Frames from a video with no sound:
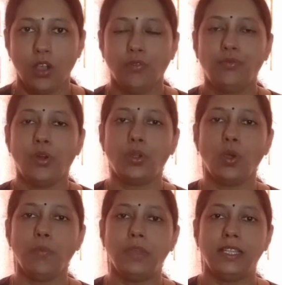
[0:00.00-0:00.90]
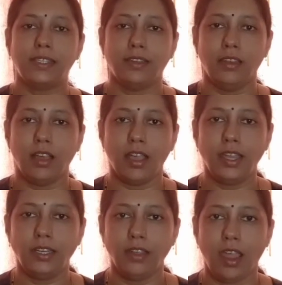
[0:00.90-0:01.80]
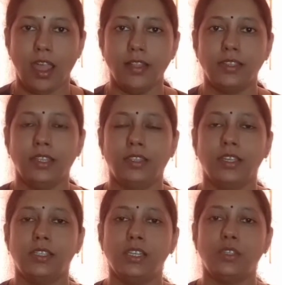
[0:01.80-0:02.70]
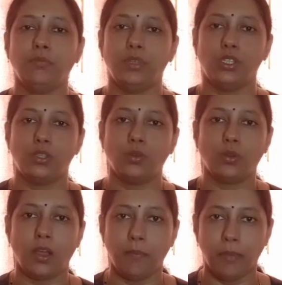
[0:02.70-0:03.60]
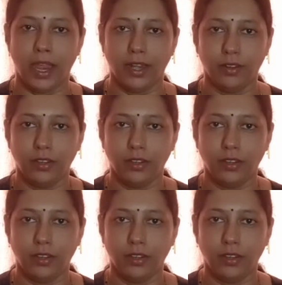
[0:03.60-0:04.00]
Photo means light and synthesis means to combine.